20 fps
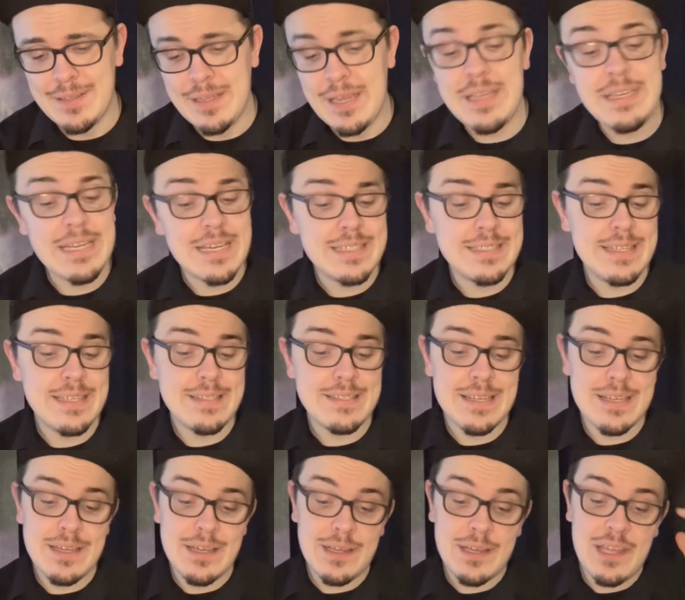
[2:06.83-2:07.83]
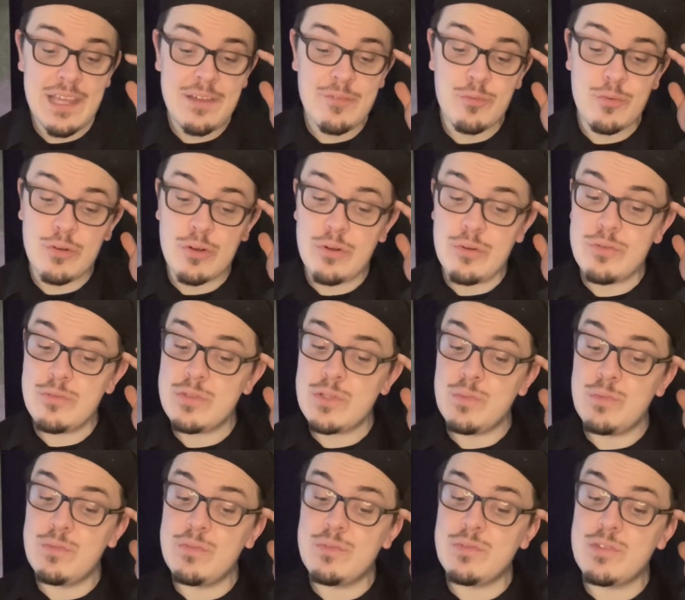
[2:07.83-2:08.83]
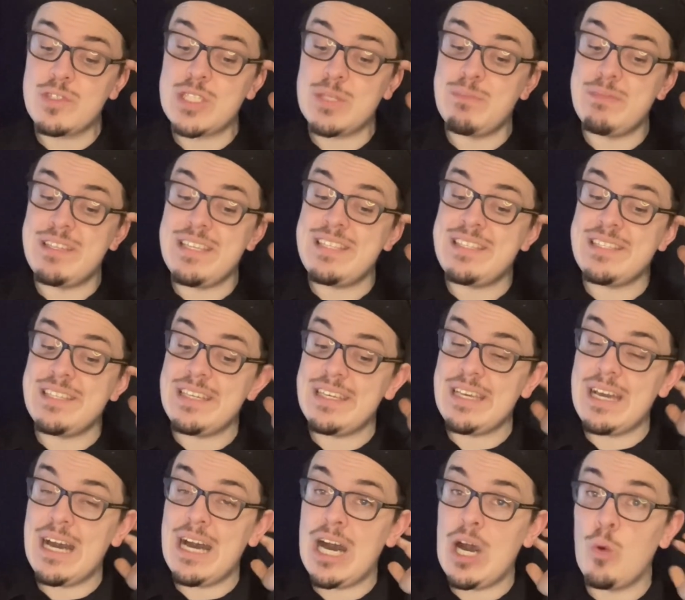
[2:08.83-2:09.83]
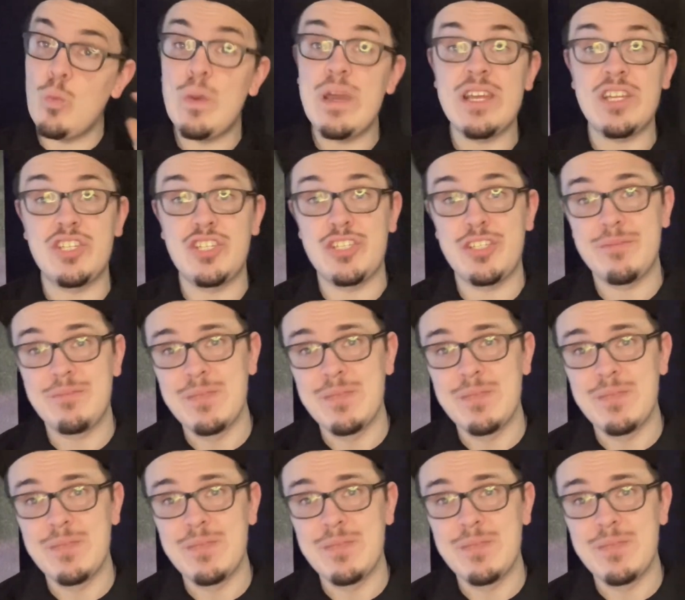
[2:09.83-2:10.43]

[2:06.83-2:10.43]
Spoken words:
And next is, if we're going to some Disney, Wish.